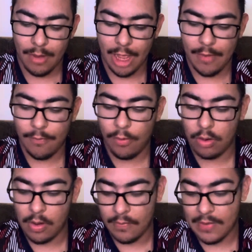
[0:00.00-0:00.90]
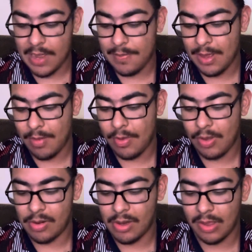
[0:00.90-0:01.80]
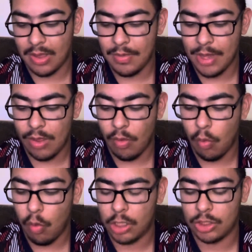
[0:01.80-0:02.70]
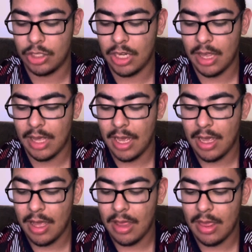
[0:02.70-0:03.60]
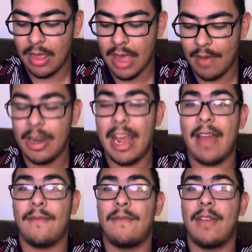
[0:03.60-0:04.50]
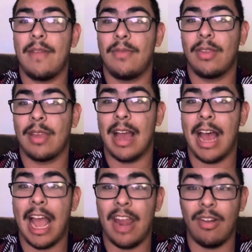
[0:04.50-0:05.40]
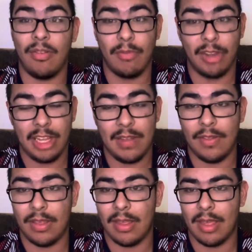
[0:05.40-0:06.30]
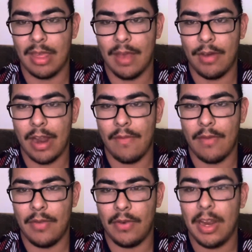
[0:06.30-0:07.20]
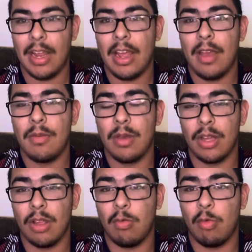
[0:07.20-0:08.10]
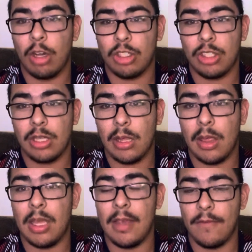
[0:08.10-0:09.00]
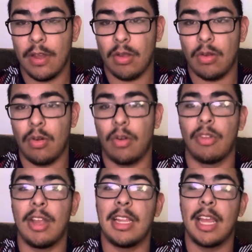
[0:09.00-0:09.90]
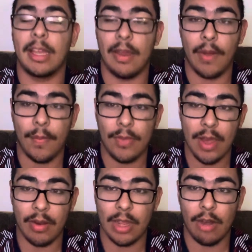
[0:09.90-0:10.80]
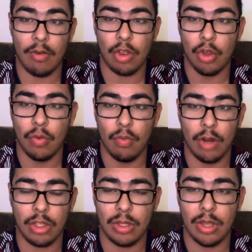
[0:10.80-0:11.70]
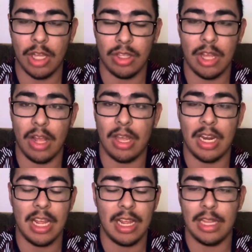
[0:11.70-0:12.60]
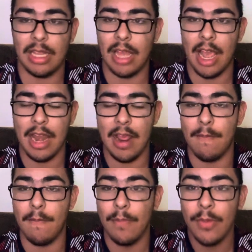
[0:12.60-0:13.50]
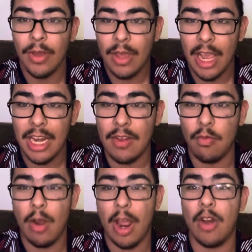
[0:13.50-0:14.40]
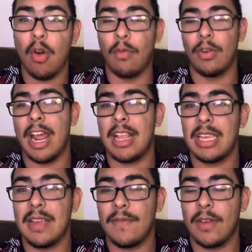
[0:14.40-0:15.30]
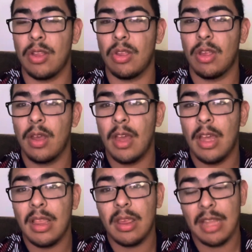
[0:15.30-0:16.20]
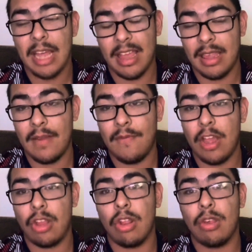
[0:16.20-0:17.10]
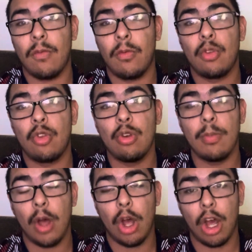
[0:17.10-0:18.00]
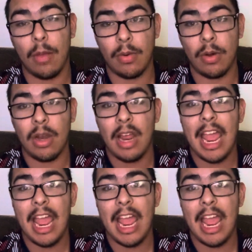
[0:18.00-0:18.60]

At 4:05 p.m. Eastern on CBS, Washington is a 7.5 favorites. I don't believe this is a 7.5 favorite because Washington's defense, of course, they did give up Derrick Henry 2 rushing touchdowns, and he ran over that defense. So that's an advantage for Chuba Hubbard.